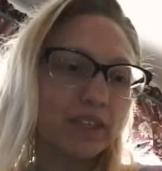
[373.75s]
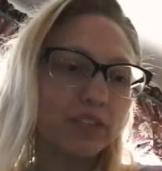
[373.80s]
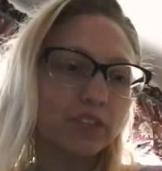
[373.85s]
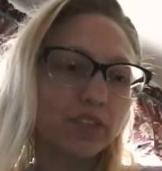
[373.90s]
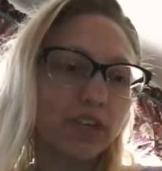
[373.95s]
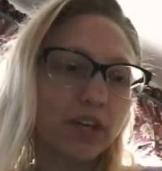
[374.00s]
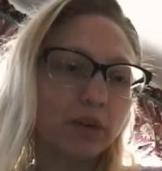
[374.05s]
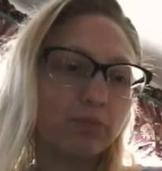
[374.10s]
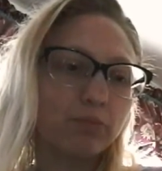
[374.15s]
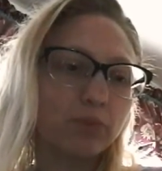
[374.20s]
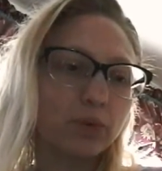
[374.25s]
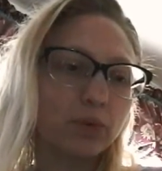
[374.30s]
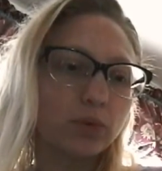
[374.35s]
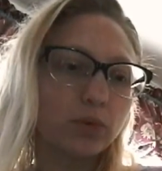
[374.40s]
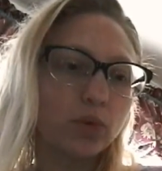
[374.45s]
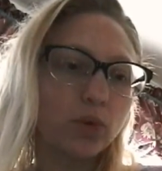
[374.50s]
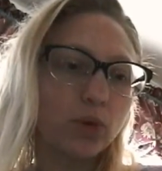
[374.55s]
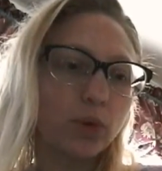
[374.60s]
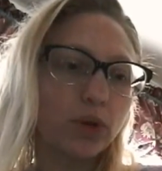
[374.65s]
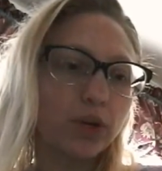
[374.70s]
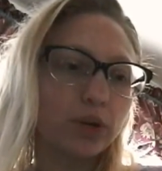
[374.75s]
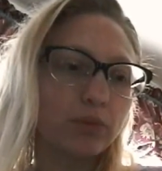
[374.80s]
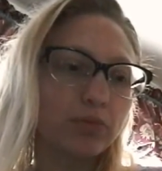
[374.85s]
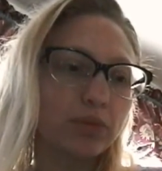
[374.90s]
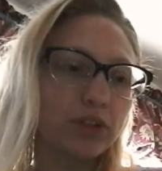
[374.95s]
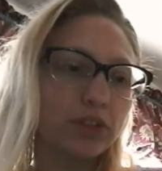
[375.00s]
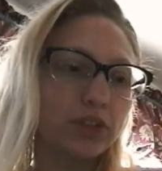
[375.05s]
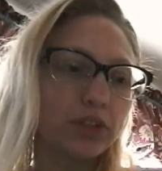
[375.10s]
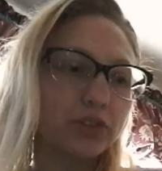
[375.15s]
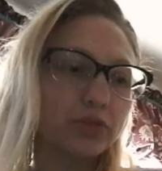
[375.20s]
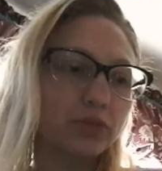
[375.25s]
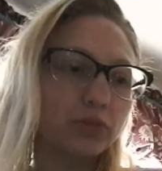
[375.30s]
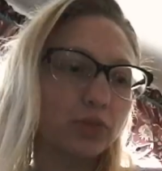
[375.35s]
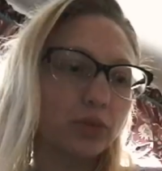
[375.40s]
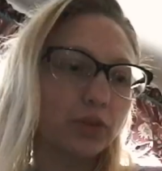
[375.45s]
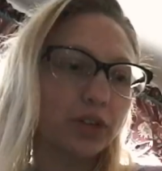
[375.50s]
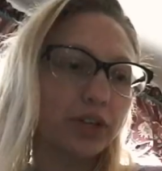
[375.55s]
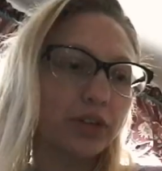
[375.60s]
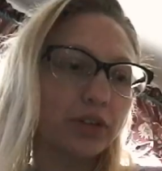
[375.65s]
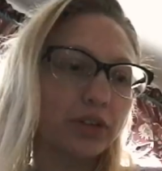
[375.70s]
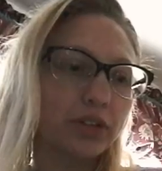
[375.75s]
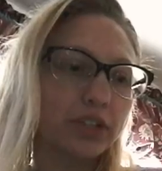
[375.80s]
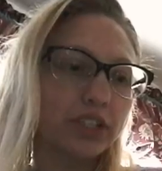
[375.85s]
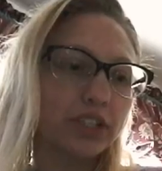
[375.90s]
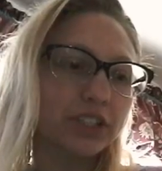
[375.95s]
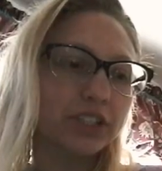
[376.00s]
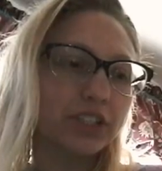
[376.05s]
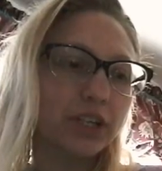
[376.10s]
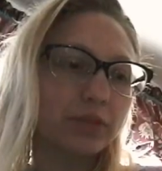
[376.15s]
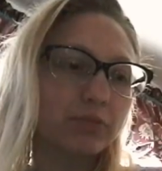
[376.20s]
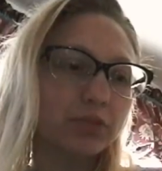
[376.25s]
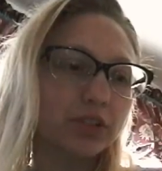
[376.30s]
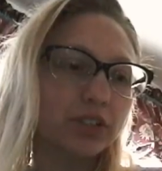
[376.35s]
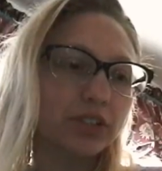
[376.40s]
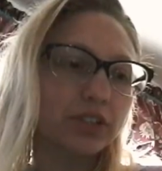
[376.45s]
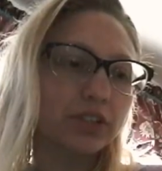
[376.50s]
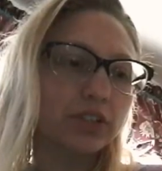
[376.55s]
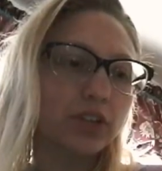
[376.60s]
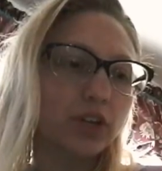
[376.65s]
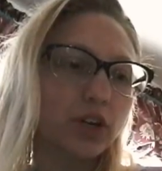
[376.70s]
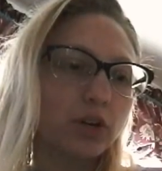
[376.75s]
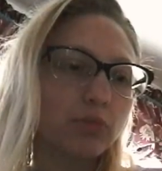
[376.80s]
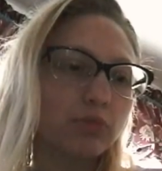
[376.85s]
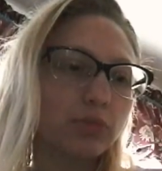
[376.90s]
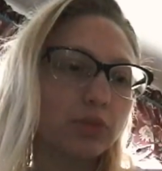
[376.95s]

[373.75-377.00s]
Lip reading: Example, court opinion ruling on exception,